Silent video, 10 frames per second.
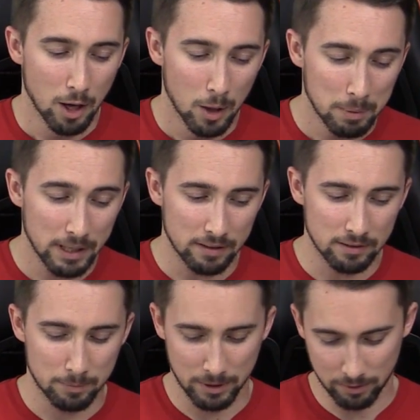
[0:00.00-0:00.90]
But
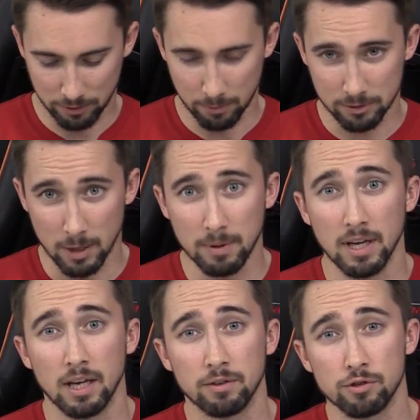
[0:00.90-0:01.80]
speaking of thumbs up,
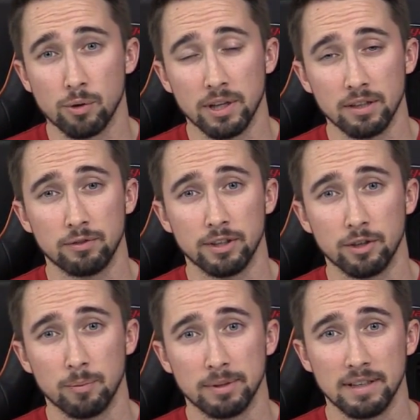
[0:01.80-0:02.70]
if you enjoyed this
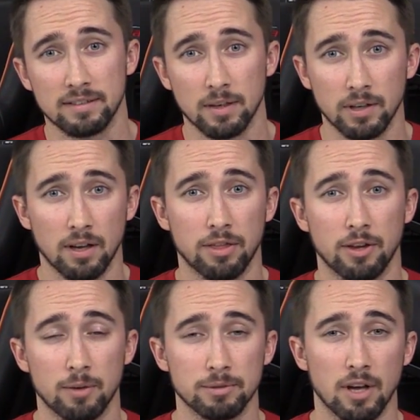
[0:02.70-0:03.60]
video, please give it a
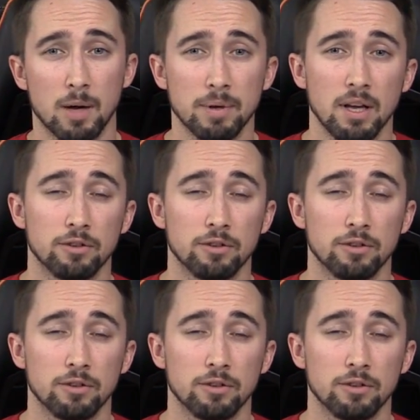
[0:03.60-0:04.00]
thumbs up.